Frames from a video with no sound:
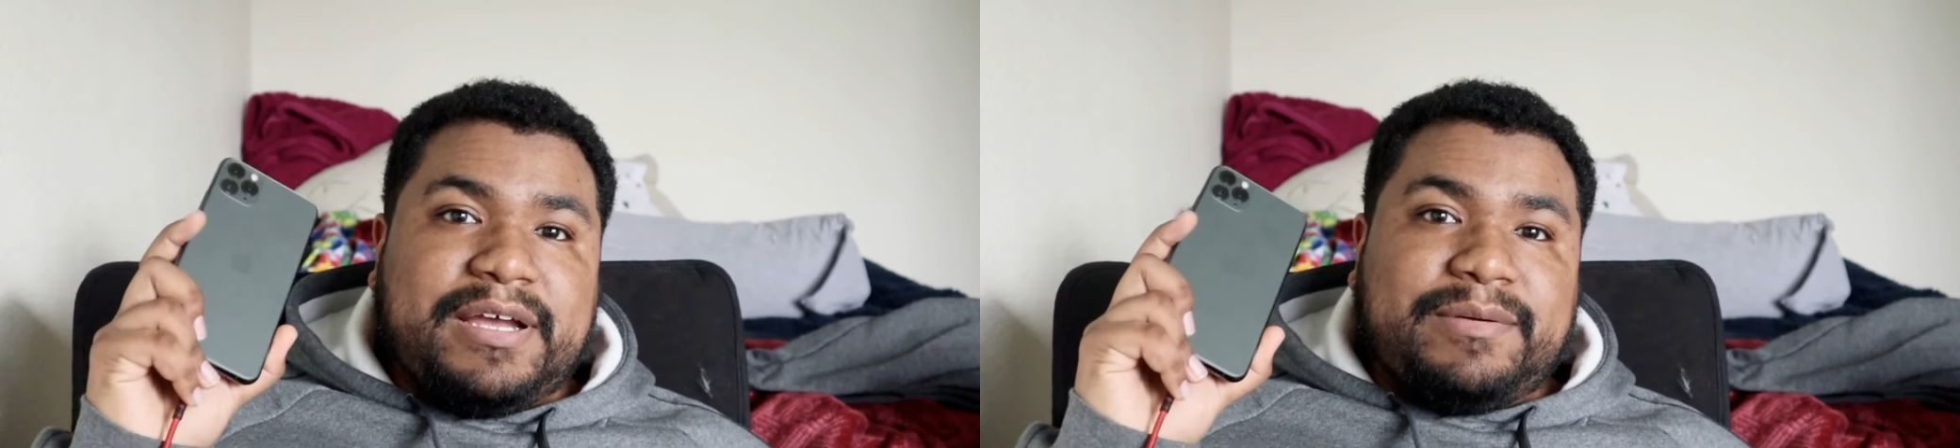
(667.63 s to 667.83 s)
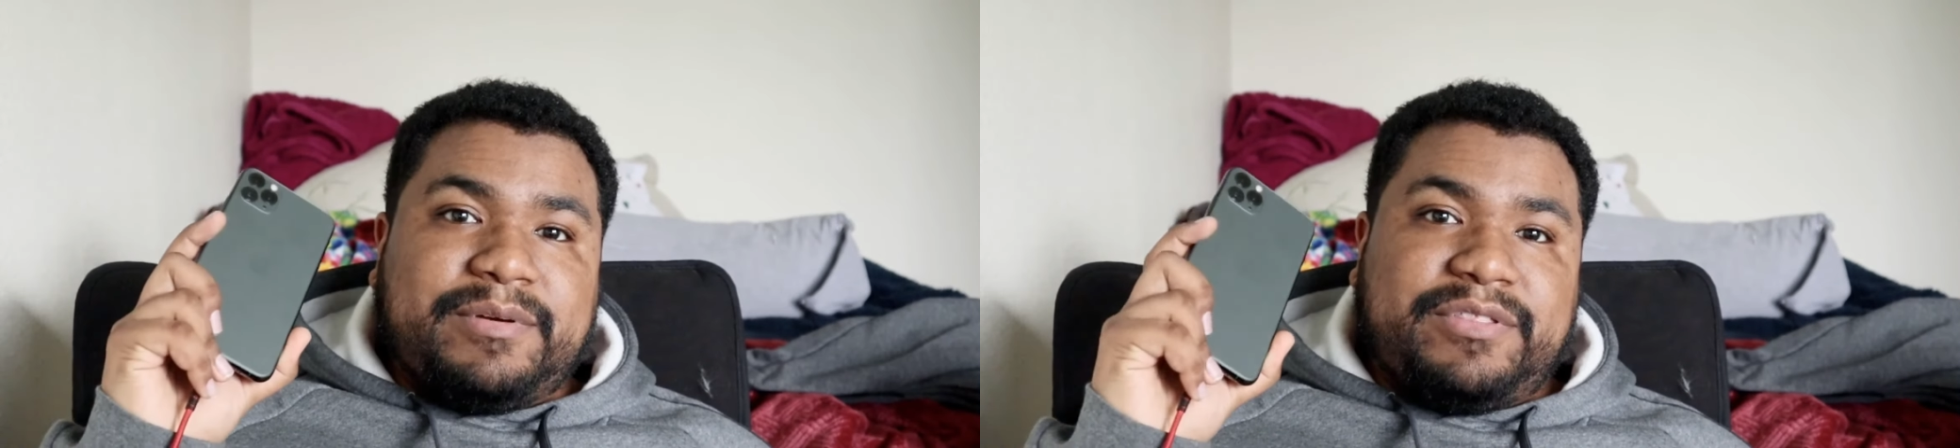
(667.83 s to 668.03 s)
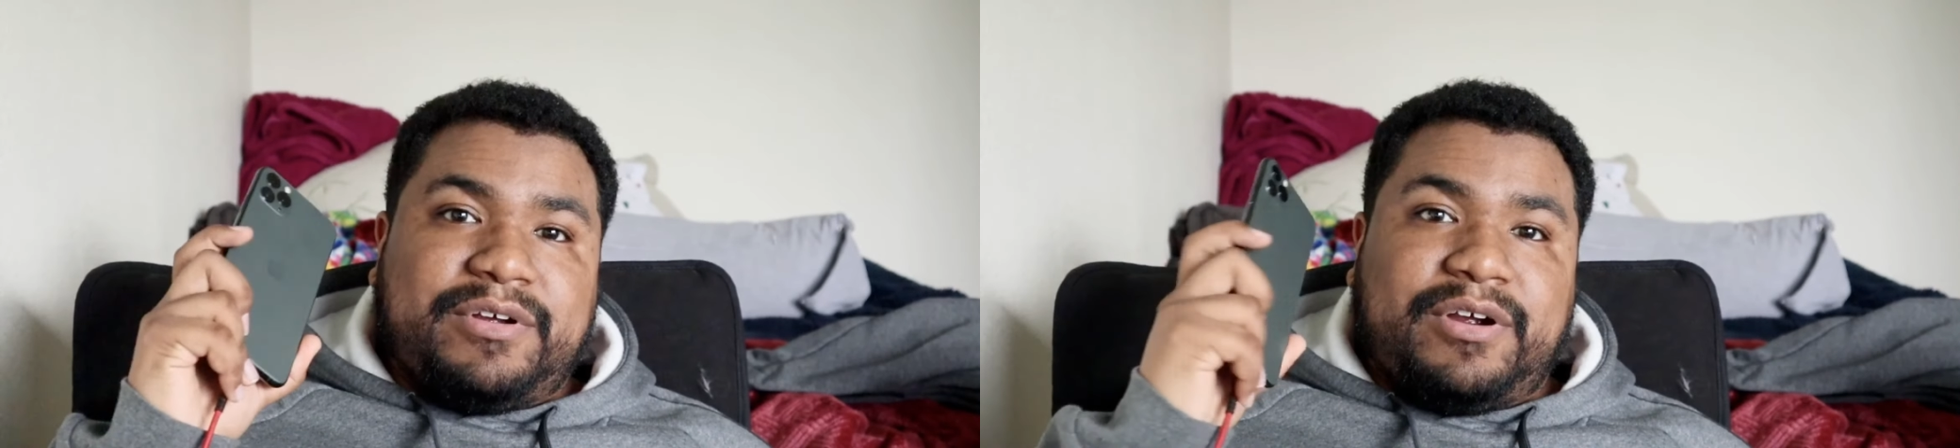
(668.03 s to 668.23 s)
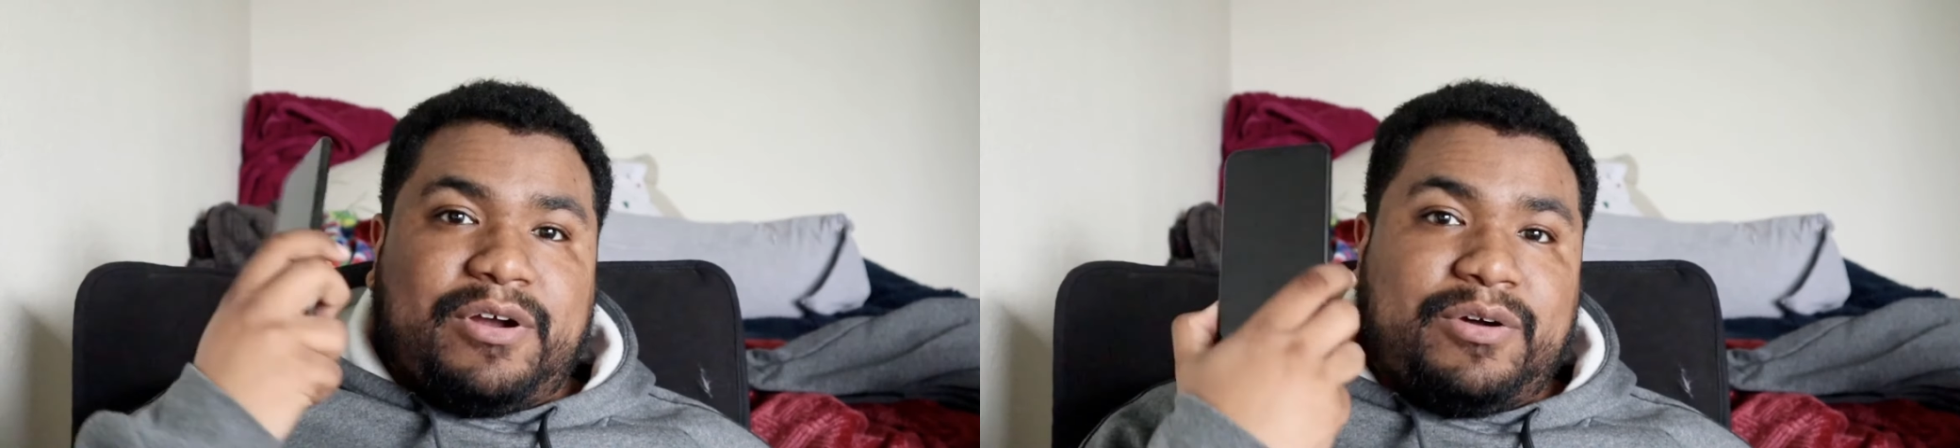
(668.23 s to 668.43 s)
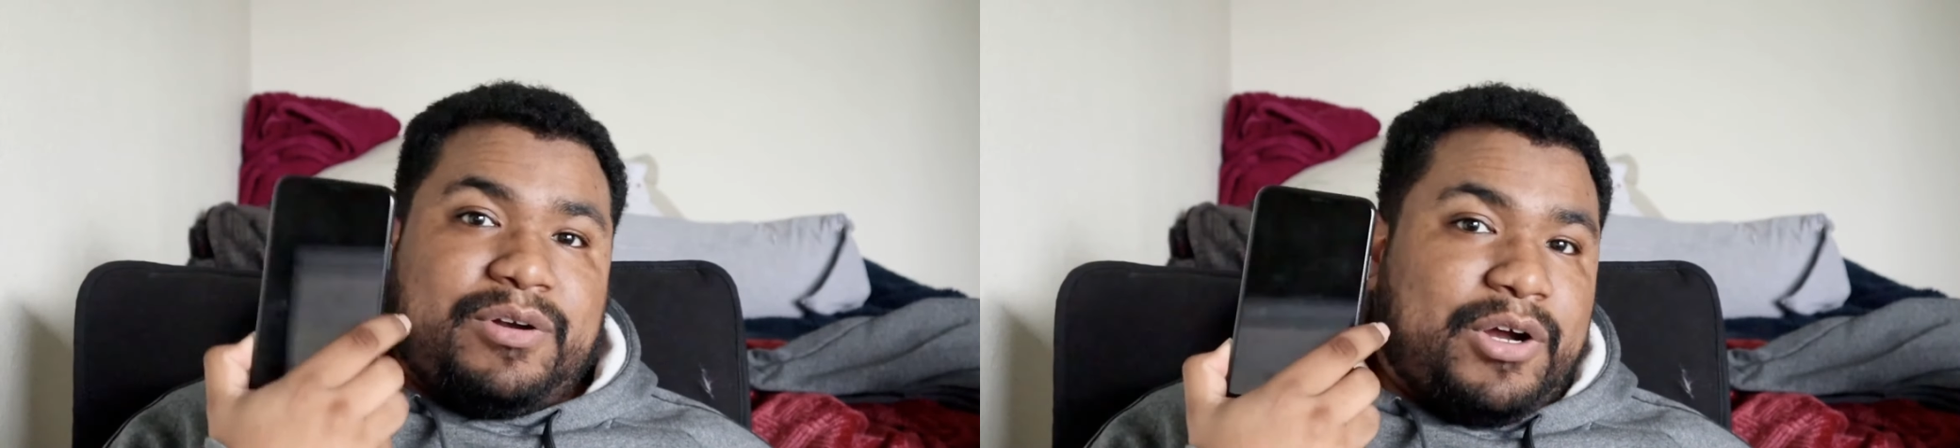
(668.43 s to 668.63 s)
with
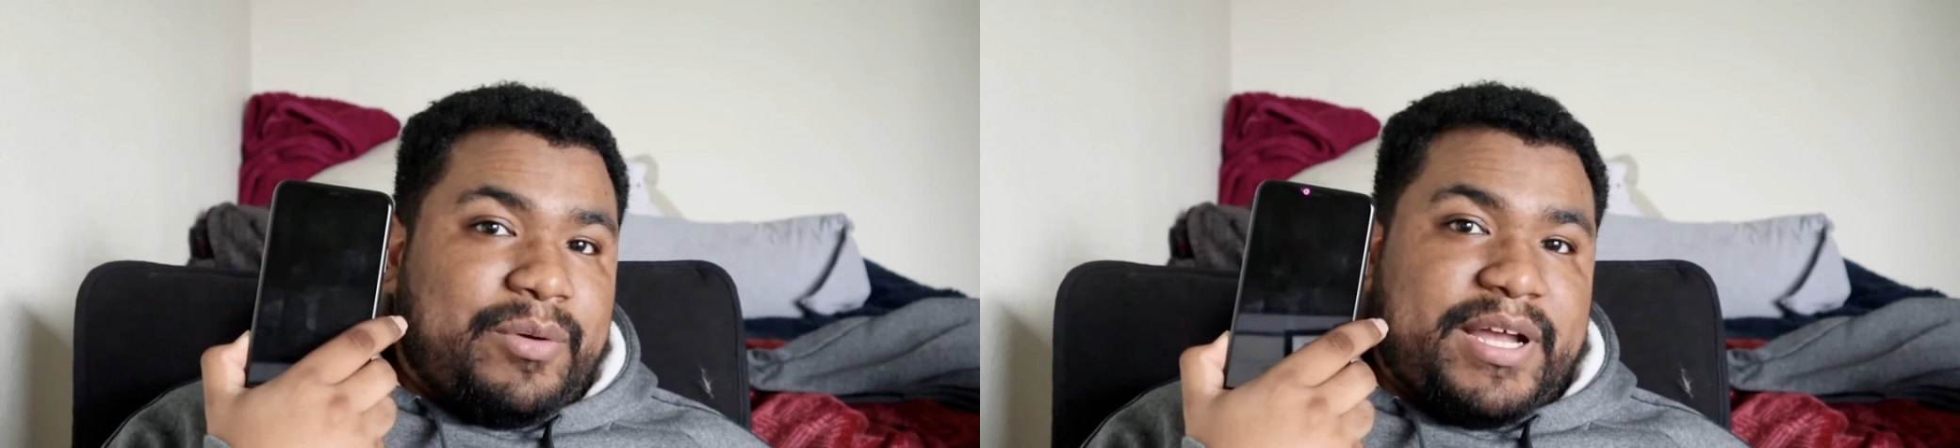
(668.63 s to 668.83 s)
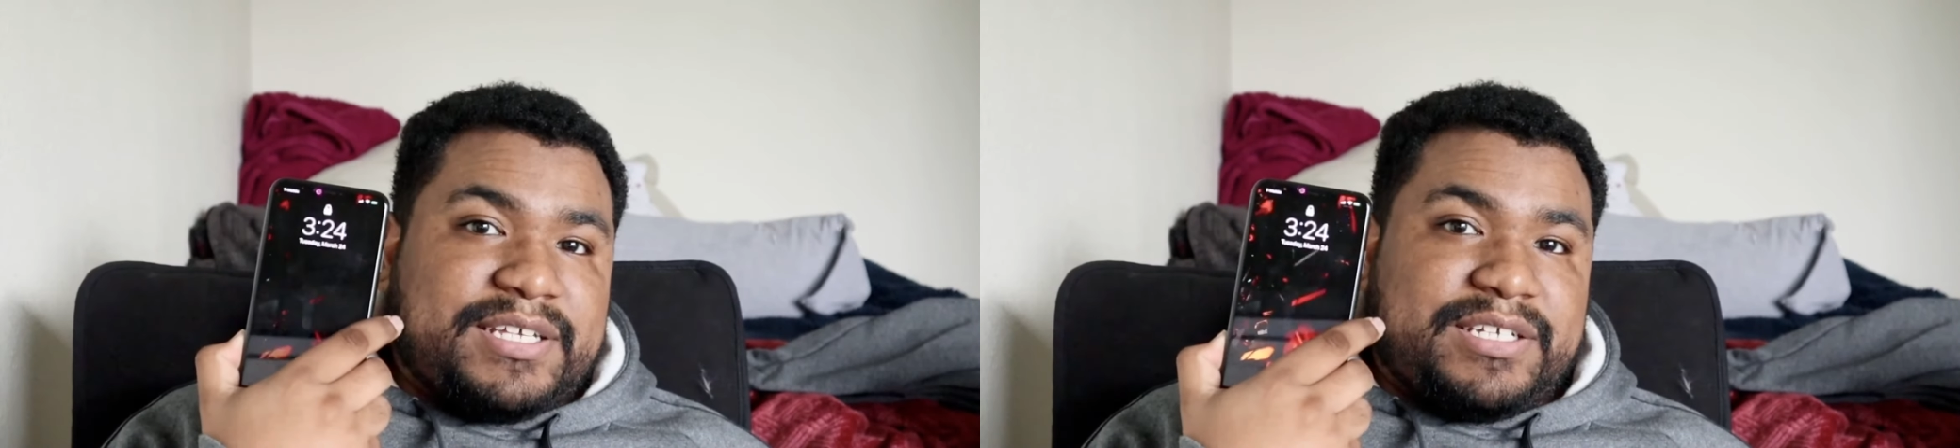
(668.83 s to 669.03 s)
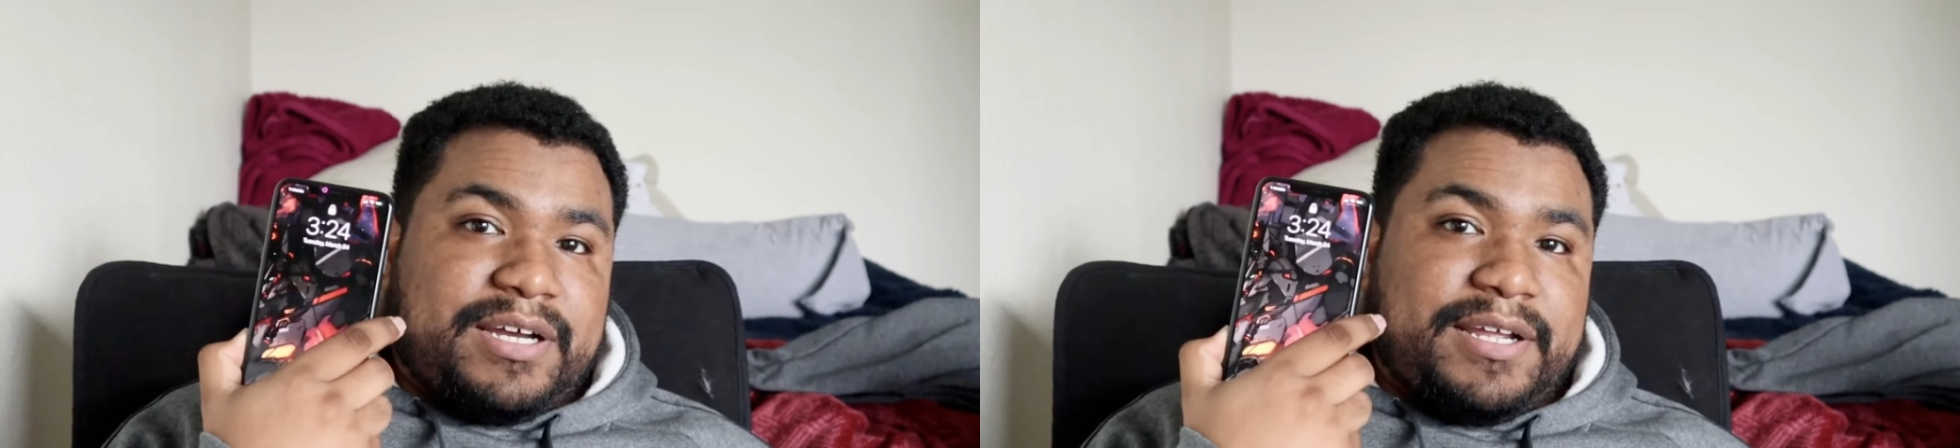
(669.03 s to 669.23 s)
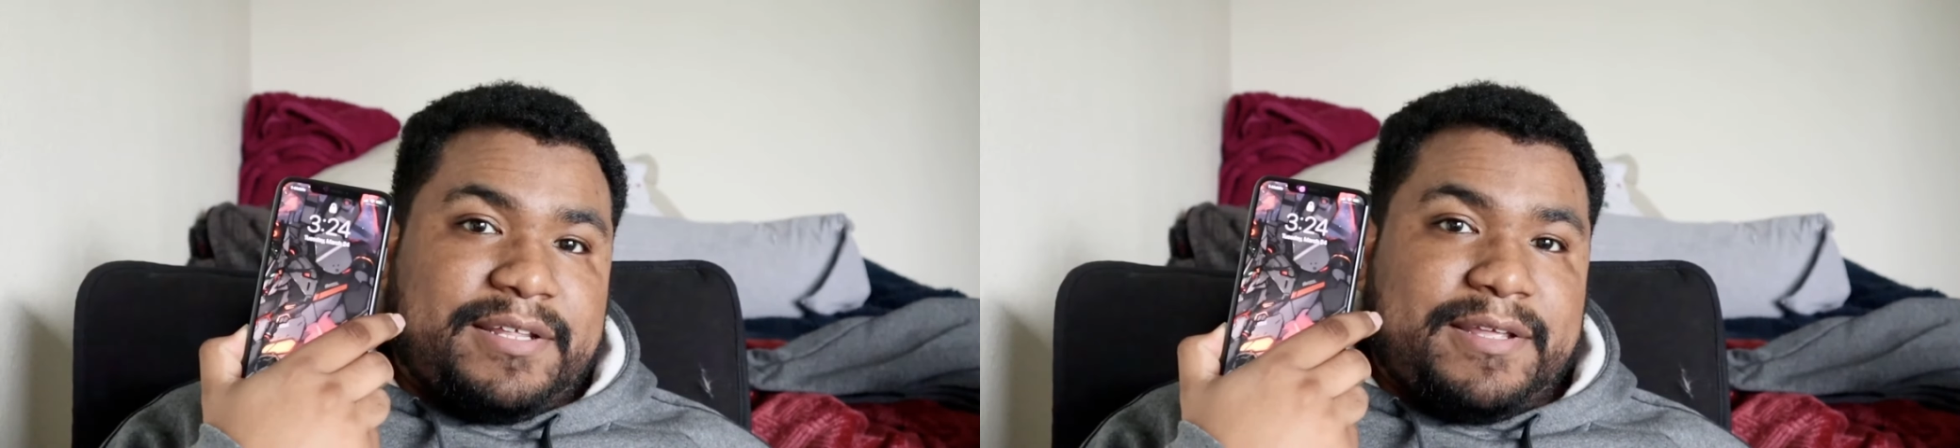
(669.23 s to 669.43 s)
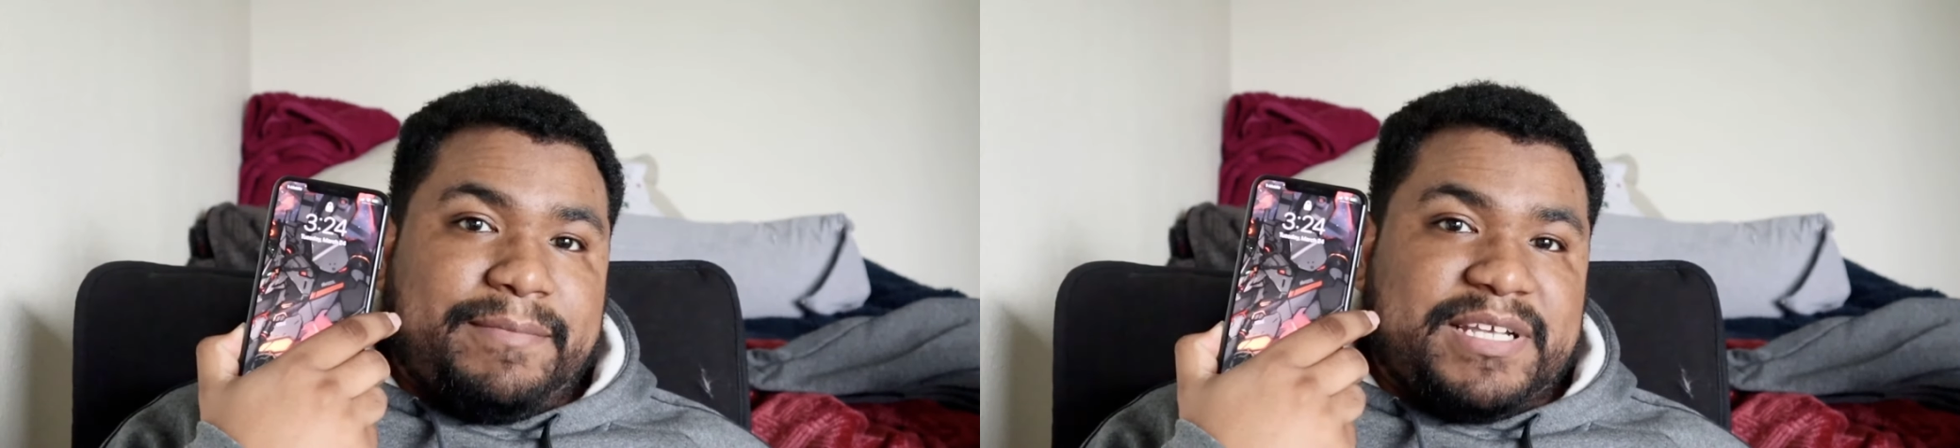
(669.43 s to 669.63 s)
their own OS on
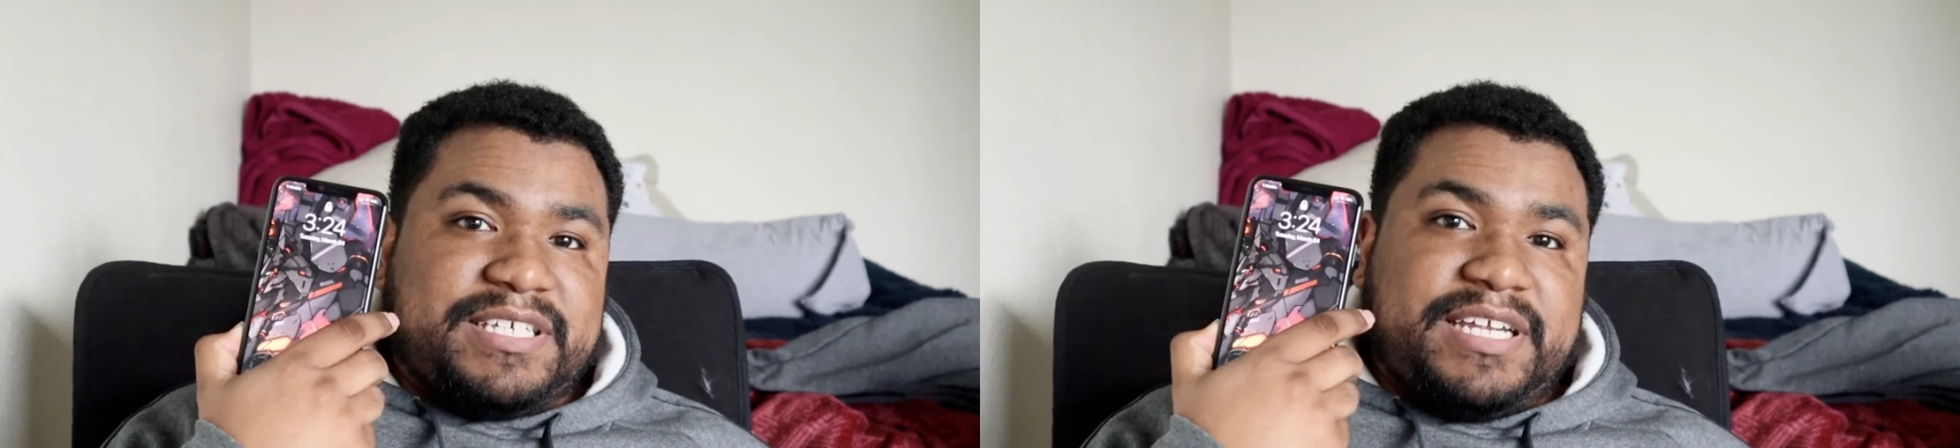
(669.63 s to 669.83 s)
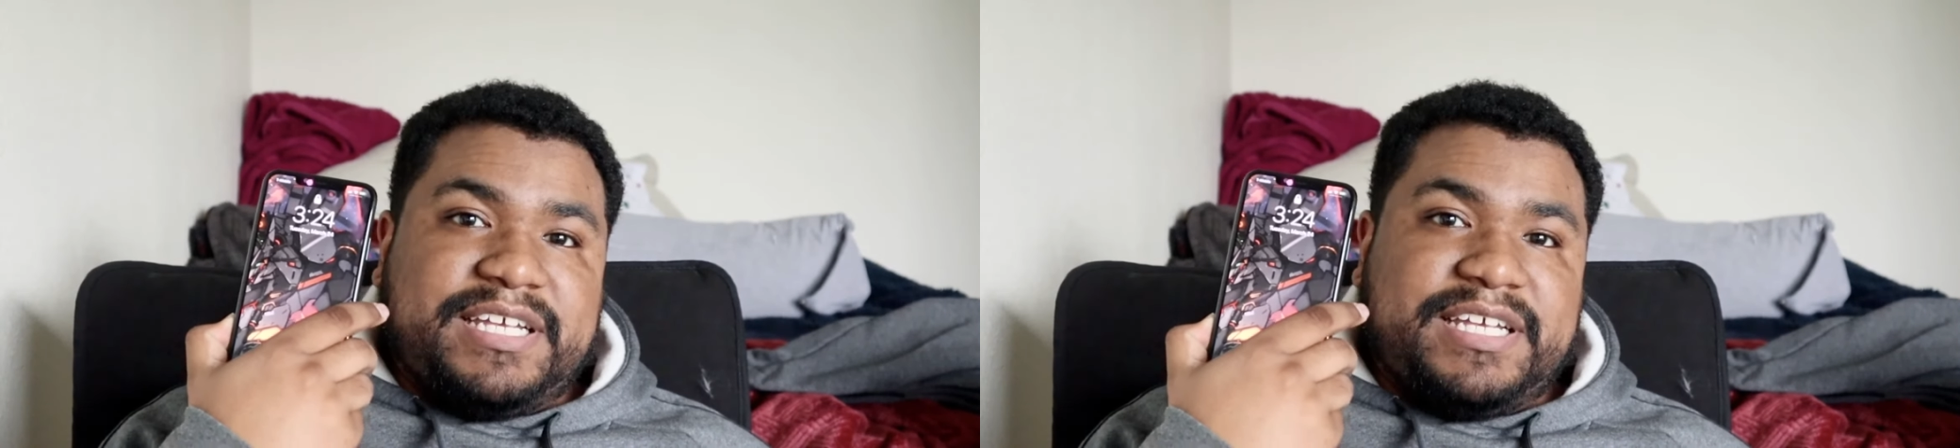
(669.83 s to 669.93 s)
it that makes it